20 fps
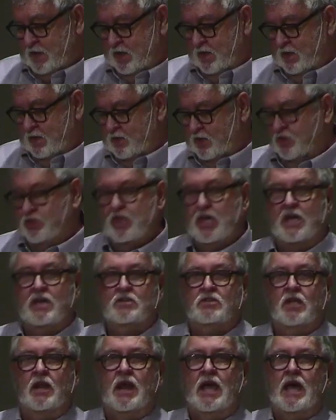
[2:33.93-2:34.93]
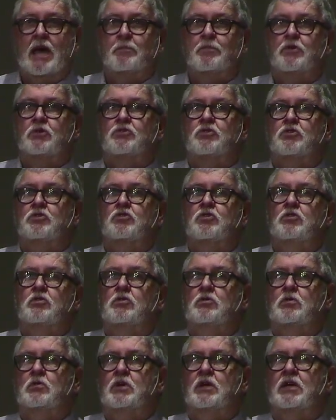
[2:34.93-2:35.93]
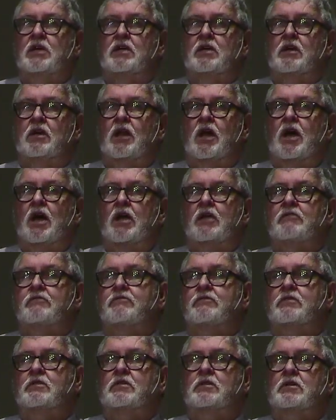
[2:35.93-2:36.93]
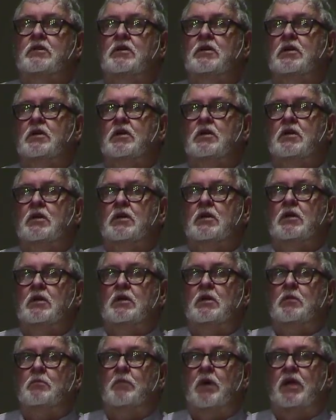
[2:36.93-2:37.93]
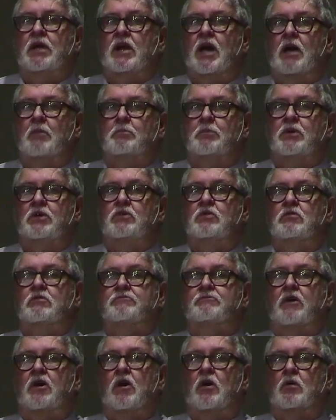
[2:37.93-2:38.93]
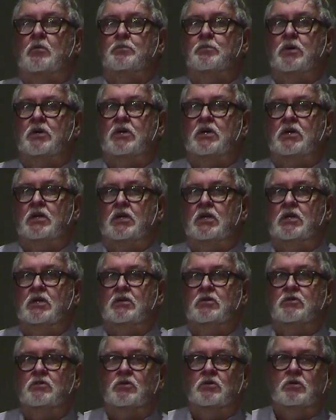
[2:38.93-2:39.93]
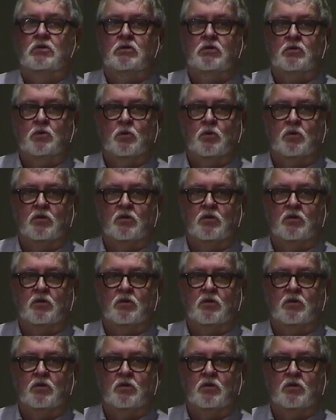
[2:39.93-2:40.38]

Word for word: The things that happen to you in life may not be your fault, but it is your